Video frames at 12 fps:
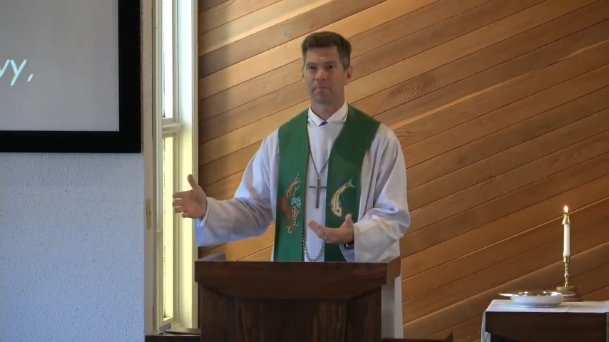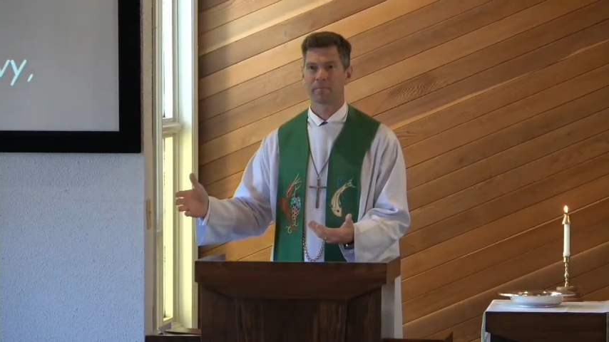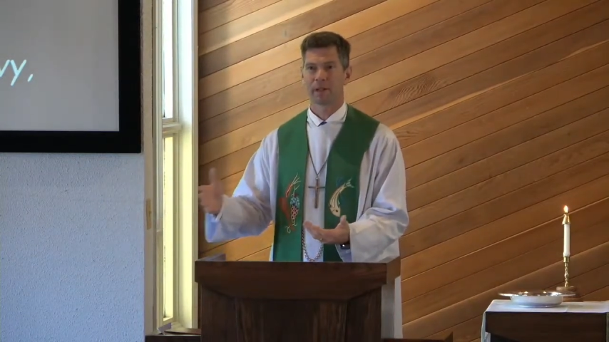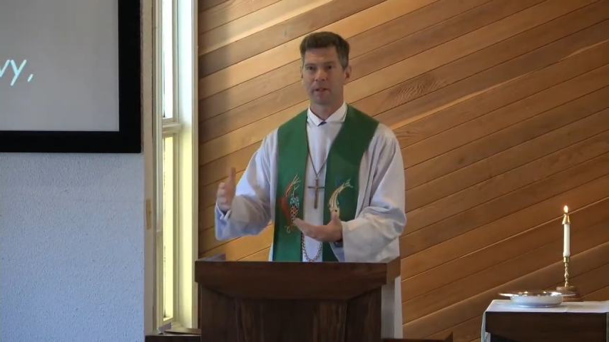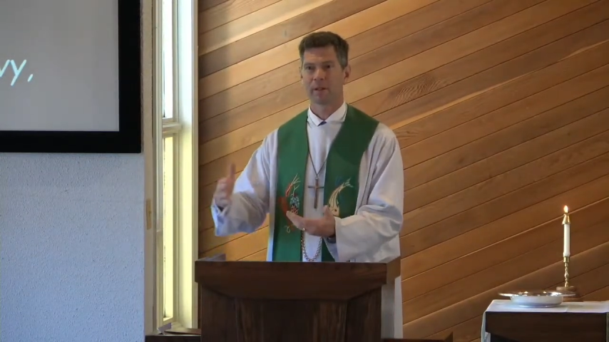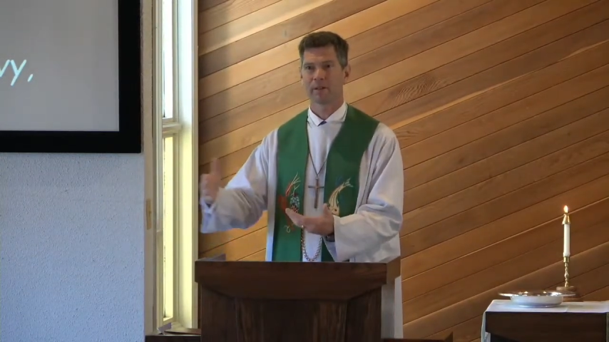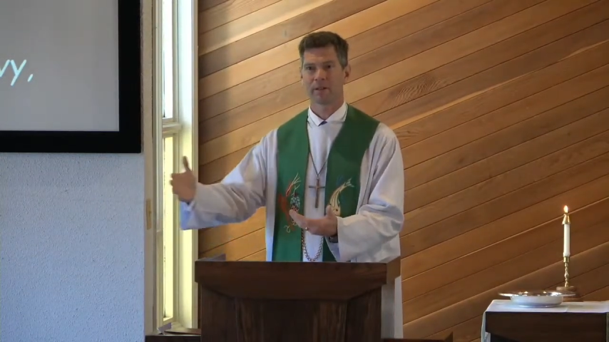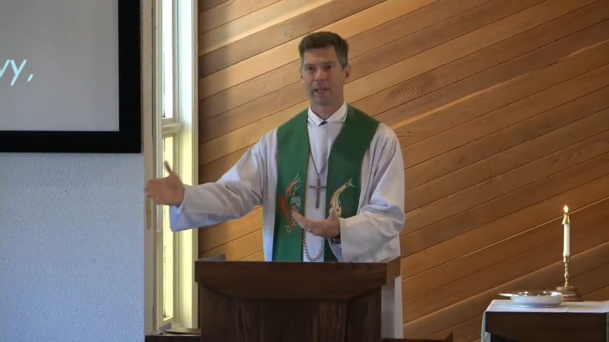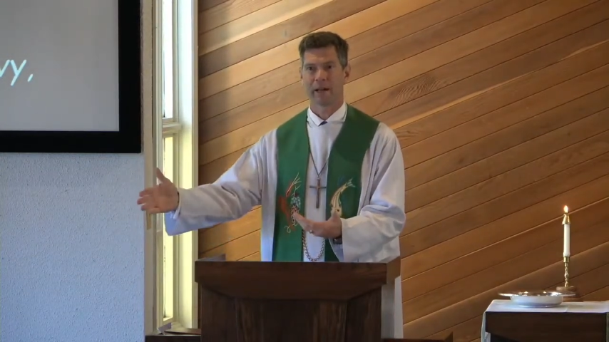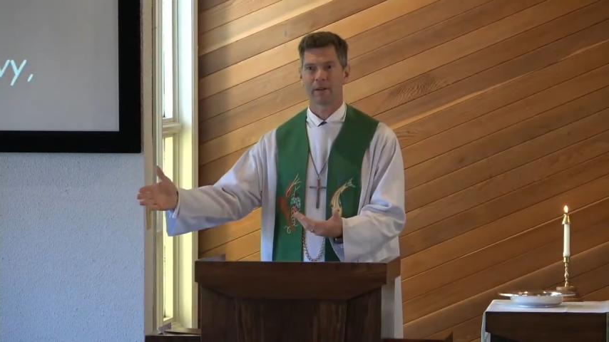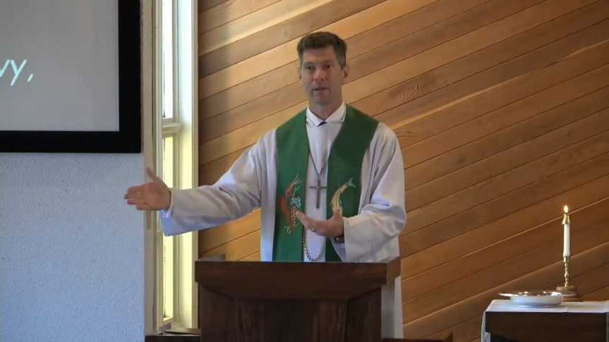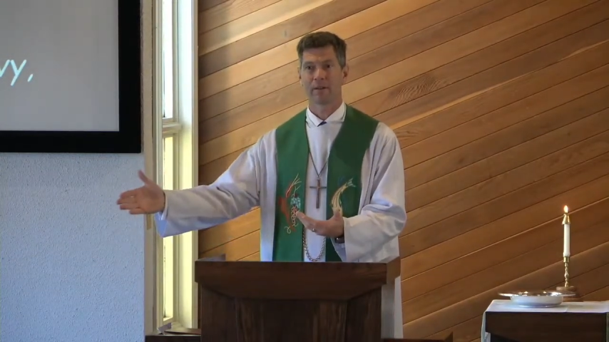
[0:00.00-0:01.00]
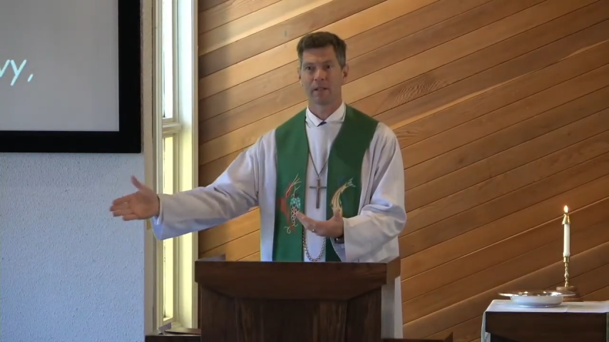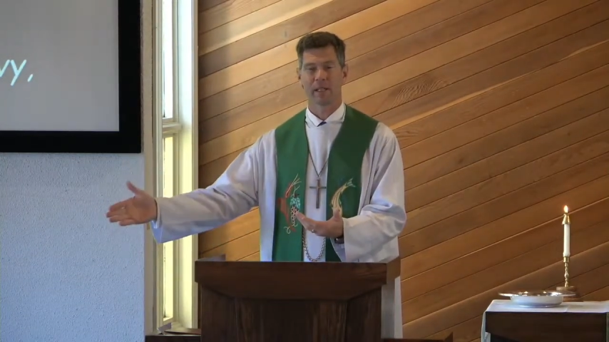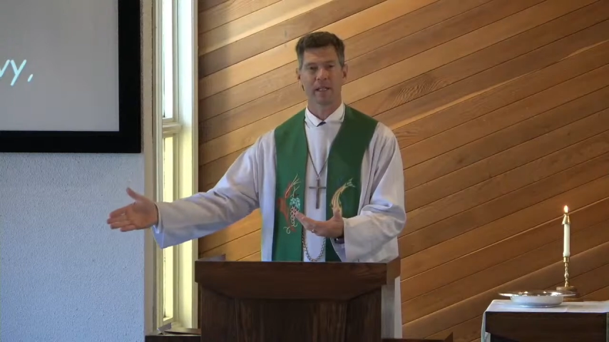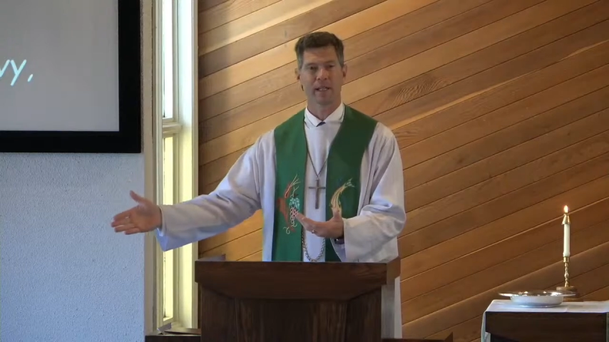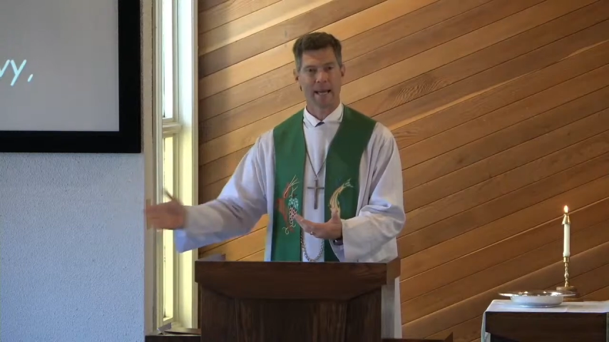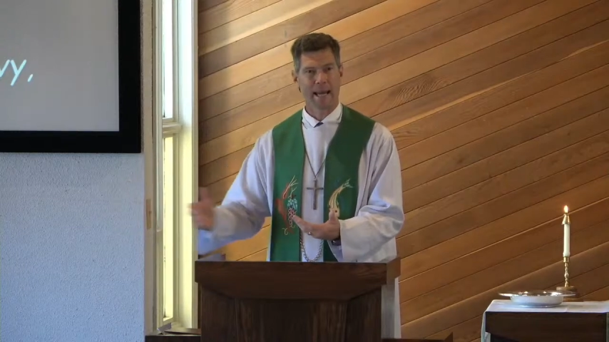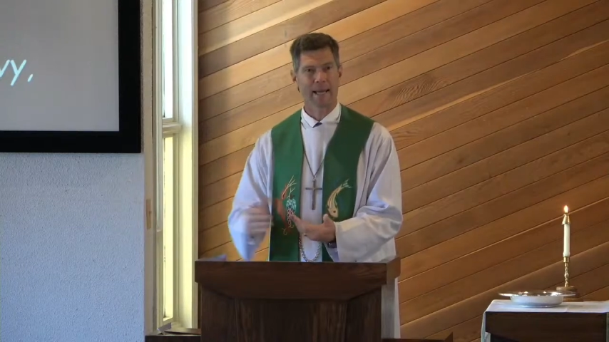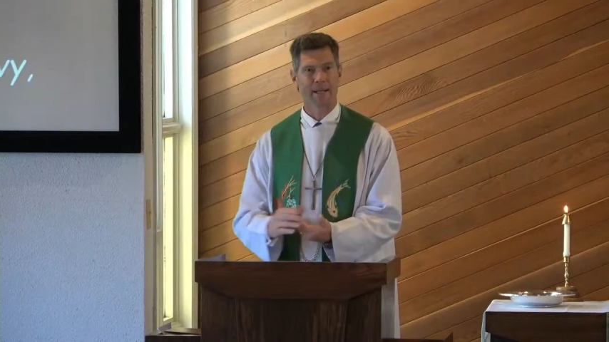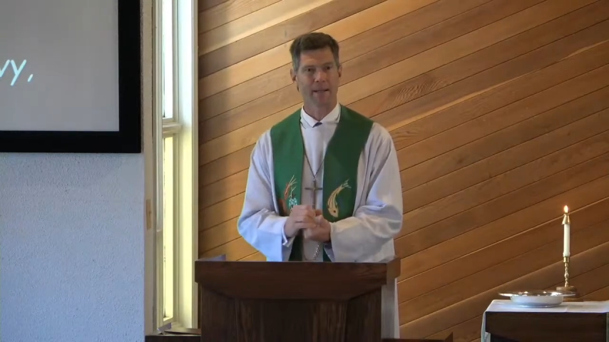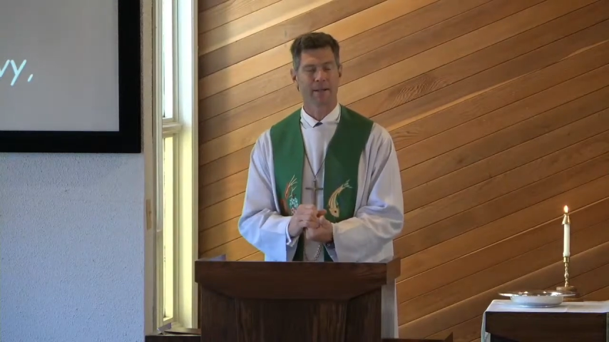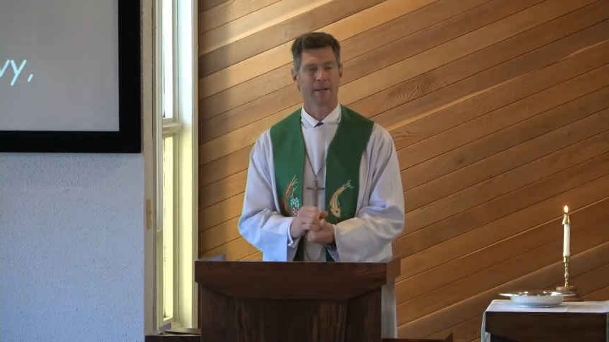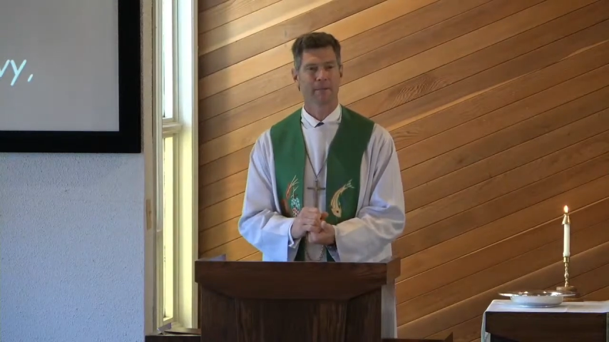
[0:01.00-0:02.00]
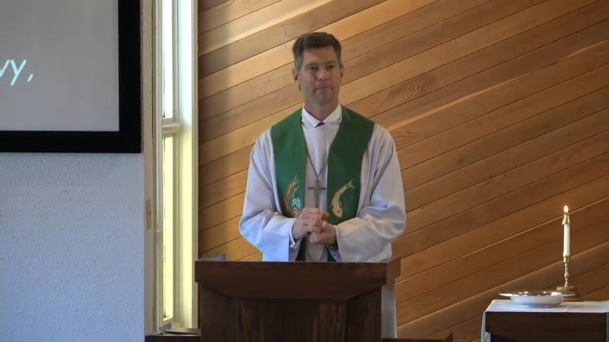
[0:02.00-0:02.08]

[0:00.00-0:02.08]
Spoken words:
their guaranteed end.